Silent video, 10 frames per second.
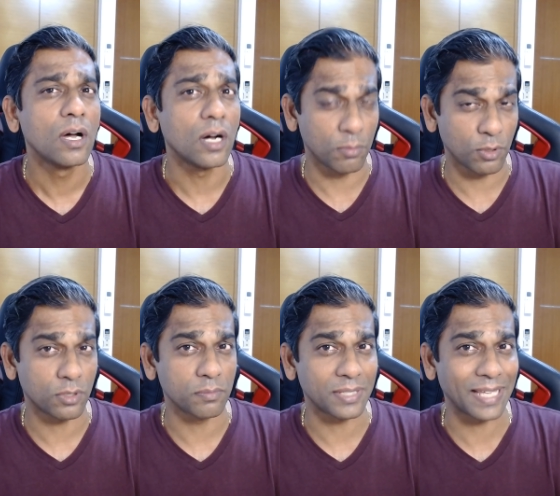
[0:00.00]

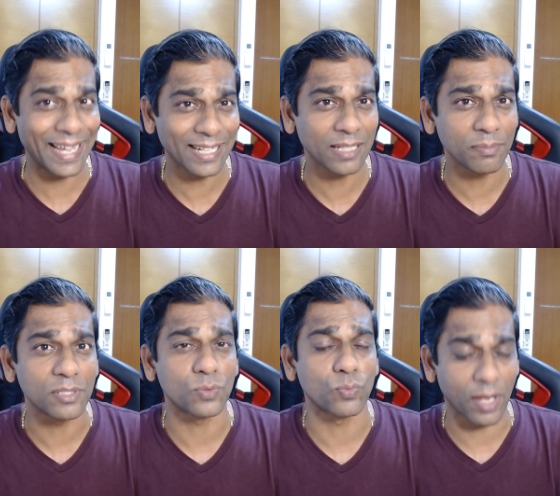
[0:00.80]
Amorim's Helm
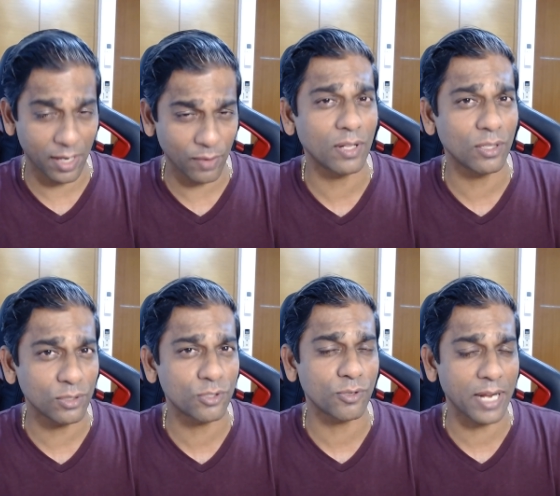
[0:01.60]
is very well
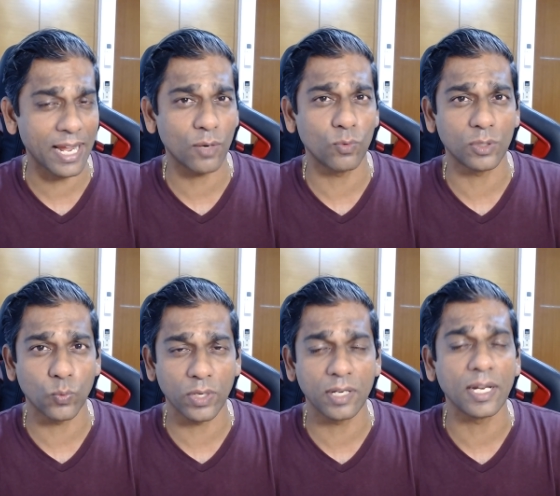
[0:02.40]
on track with a
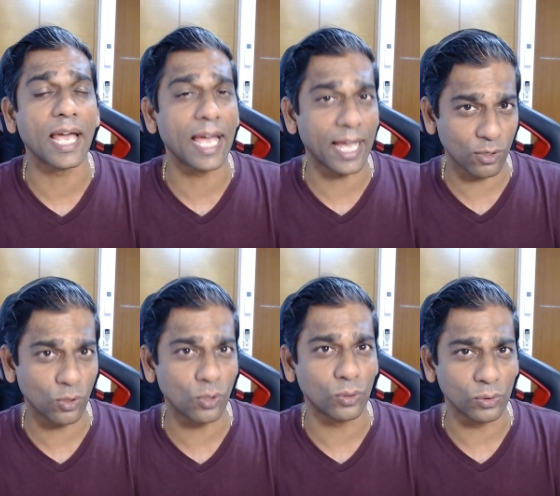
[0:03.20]
win and
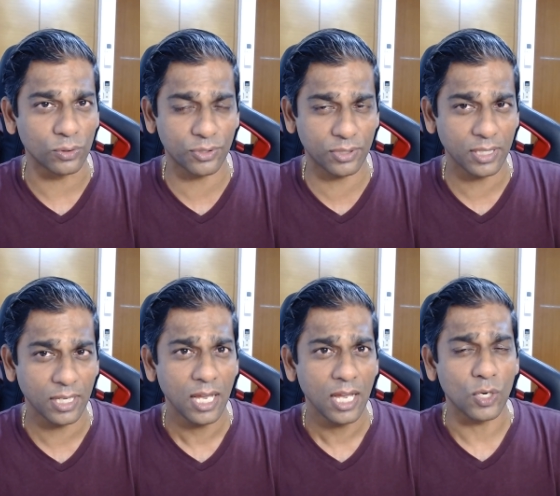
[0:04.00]
goals.
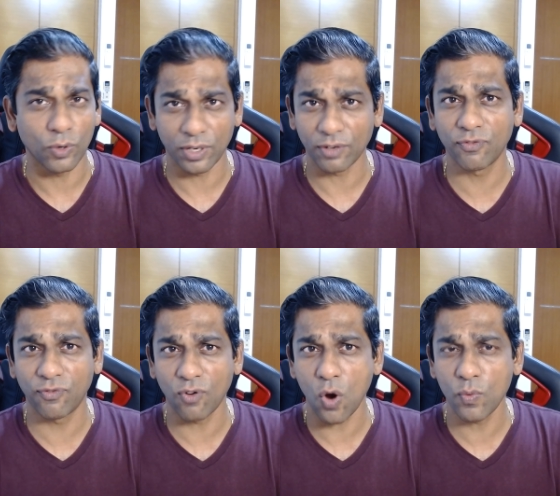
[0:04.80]
Going
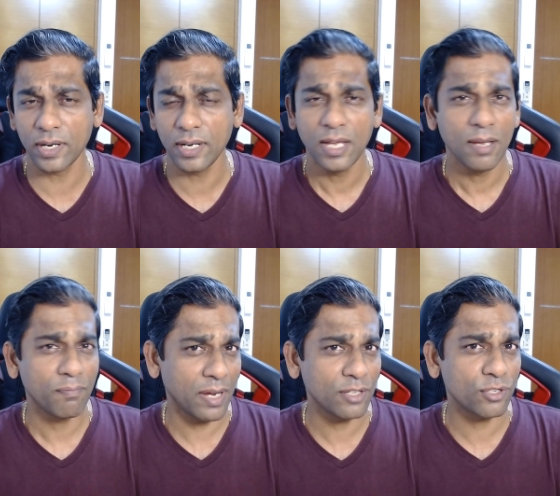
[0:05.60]
forward,
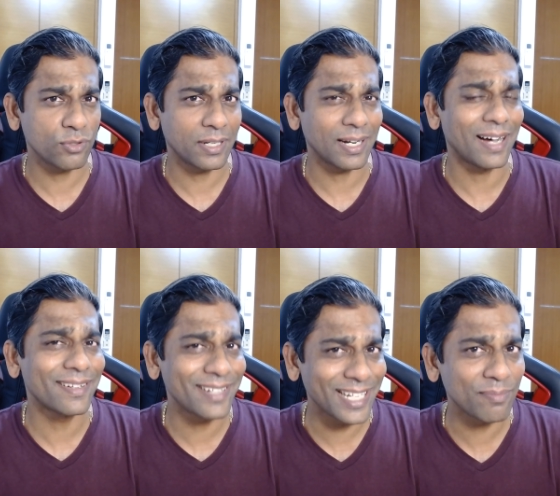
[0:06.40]
Manchester United
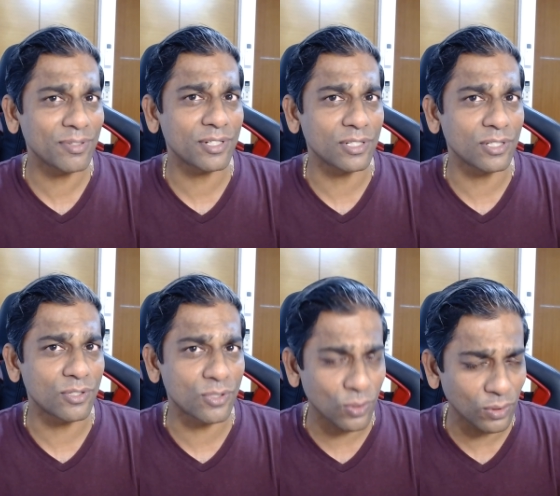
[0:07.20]
unable to
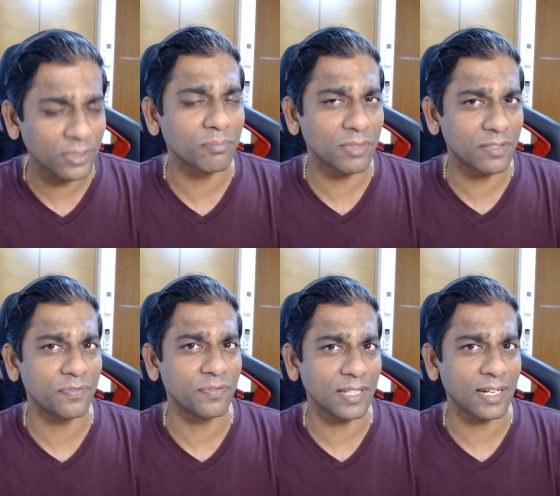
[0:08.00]
control the
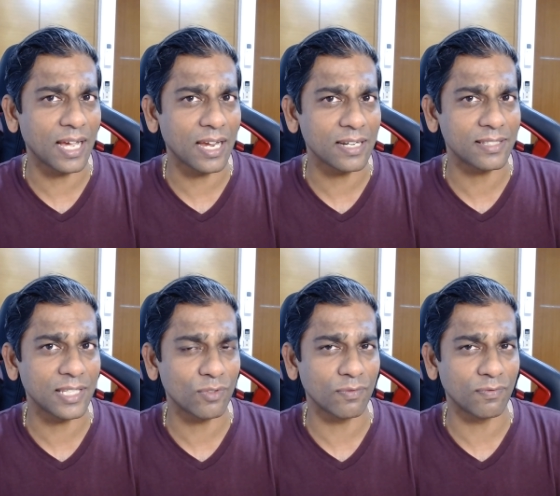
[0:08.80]
midfield as they
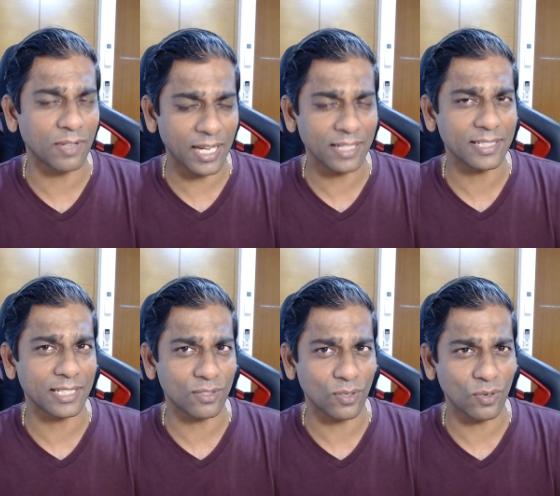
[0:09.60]
would have liked
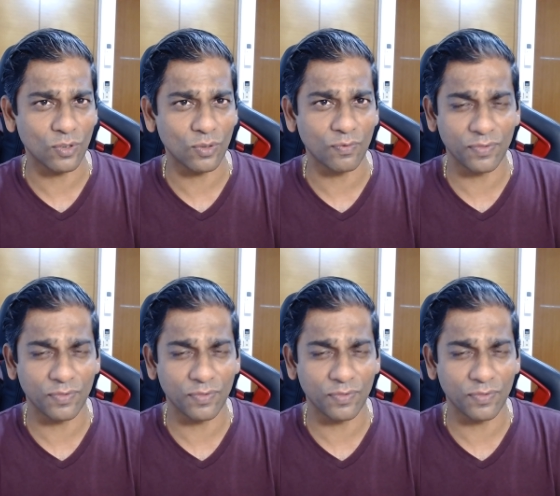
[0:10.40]
at home.